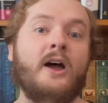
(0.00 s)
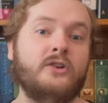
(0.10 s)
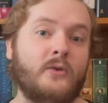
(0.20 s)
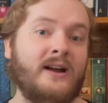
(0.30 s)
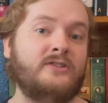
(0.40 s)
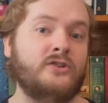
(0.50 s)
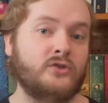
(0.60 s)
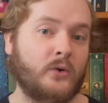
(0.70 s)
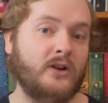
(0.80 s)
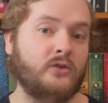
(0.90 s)
director
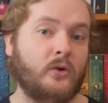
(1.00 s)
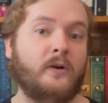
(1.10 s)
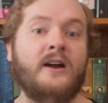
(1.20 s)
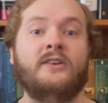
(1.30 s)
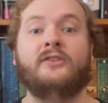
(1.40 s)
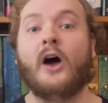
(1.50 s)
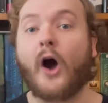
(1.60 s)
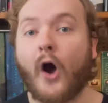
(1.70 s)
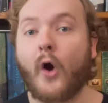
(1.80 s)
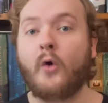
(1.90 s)
Tornatore's
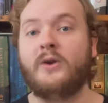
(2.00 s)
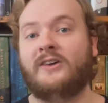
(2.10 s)
own